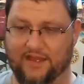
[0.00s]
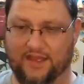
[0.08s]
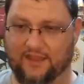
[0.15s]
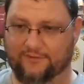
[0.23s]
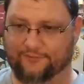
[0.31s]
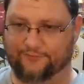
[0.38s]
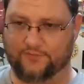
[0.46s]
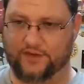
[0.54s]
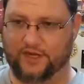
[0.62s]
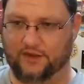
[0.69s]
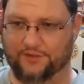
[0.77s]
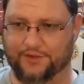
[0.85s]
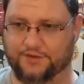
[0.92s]
if,
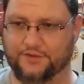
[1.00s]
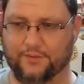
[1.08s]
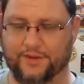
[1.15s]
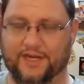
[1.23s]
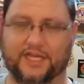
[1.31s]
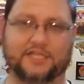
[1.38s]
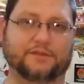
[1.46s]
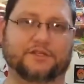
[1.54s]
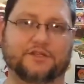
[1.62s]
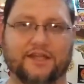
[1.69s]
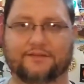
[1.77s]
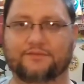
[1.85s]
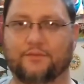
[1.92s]
you know, they're doing any
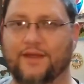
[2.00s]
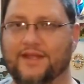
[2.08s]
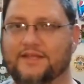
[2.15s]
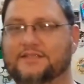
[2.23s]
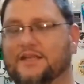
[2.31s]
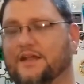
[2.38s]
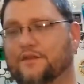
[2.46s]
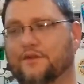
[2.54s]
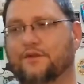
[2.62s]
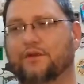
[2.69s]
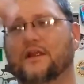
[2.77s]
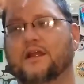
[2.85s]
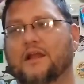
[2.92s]
special giveaways
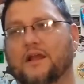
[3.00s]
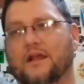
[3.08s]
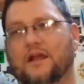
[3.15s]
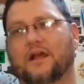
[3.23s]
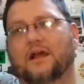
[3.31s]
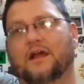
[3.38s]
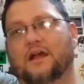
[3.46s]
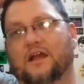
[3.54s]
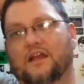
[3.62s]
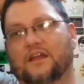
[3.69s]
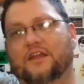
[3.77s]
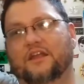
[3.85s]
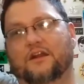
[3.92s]
other
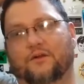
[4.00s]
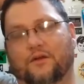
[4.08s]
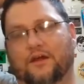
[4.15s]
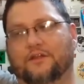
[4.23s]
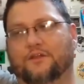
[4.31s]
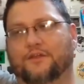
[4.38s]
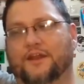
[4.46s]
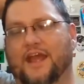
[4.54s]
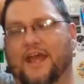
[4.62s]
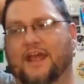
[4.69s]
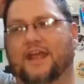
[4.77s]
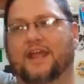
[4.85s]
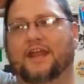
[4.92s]
than
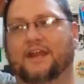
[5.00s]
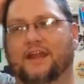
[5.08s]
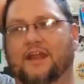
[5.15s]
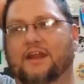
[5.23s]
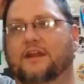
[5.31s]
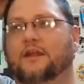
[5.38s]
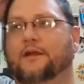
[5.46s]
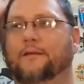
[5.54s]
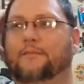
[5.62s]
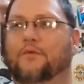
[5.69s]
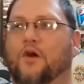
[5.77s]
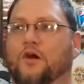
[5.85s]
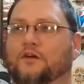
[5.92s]
that. And then
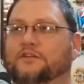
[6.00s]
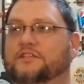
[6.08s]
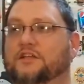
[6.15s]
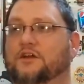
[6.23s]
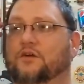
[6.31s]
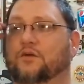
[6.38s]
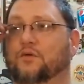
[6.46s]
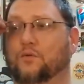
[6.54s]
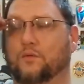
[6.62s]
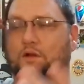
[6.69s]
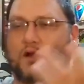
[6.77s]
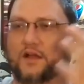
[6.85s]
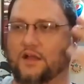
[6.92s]

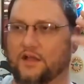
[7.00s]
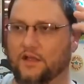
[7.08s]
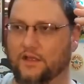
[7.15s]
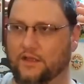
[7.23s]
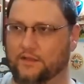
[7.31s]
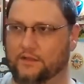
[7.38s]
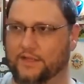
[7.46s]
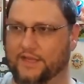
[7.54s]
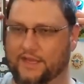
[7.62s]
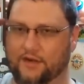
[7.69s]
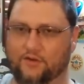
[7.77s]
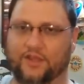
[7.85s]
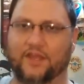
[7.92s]
also, like,
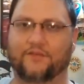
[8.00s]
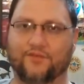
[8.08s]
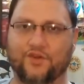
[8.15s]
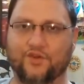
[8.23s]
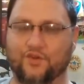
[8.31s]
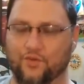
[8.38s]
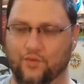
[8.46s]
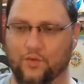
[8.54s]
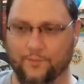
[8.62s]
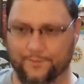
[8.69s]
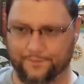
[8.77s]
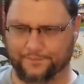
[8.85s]
it'll give you,